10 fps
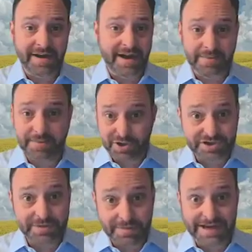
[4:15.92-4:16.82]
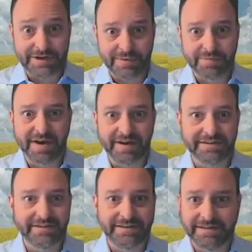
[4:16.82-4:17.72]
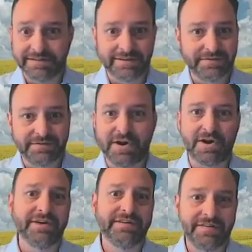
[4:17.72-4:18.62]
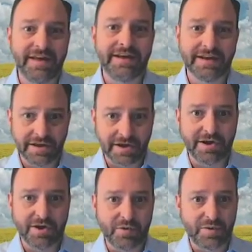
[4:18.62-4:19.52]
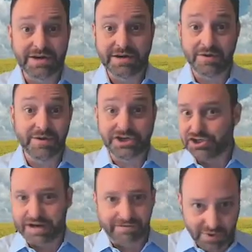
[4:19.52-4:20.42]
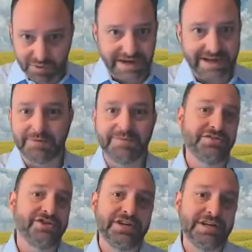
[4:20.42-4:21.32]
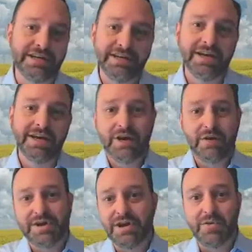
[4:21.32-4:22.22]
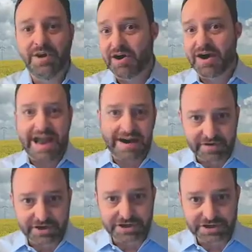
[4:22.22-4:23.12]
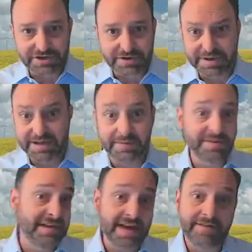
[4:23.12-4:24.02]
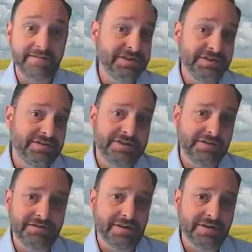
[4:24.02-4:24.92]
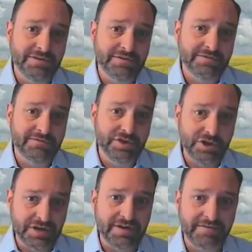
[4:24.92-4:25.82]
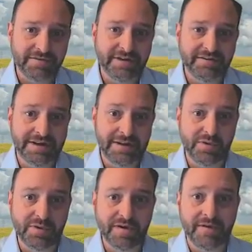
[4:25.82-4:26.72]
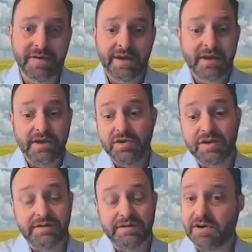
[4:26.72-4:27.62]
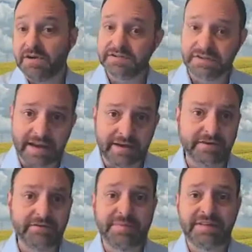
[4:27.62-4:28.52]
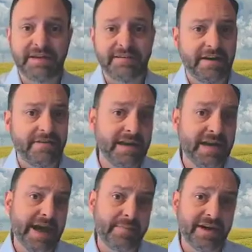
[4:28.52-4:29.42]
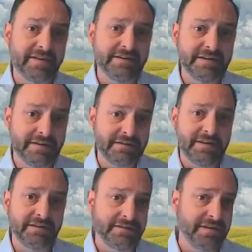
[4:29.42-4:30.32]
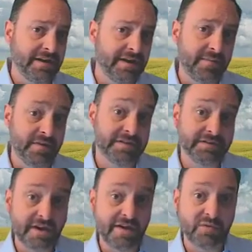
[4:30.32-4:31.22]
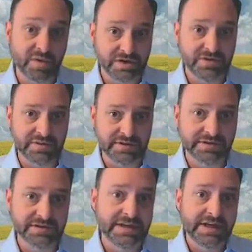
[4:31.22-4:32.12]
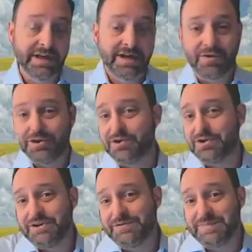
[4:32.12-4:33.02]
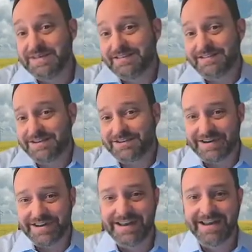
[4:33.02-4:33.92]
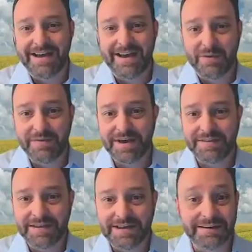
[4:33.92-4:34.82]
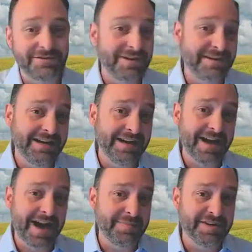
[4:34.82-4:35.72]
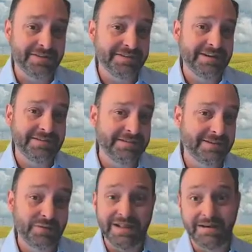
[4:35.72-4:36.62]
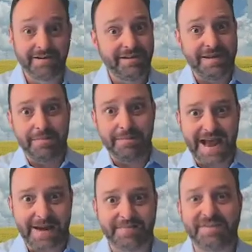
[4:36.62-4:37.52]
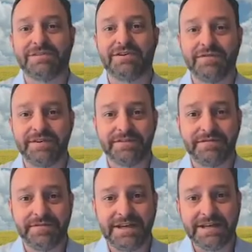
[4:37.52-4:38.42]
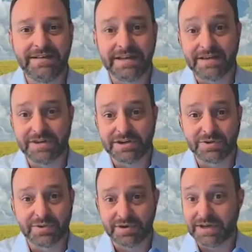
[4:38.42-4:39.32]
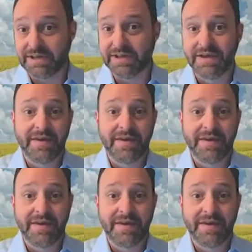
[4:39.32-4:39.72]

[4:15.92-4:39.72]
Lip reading: kind of pushed the manual processes as far as they can go. We know in general what animals should eat. We know what our averages should be, but the averages just aren't good enough for us anymore. You can install scales, but that's heavy CapEx and doesn't necessarily come with the software tools, or you can use BinCentury. We've got the industry leading optical sensor. We literally map the surface of feed, the inventory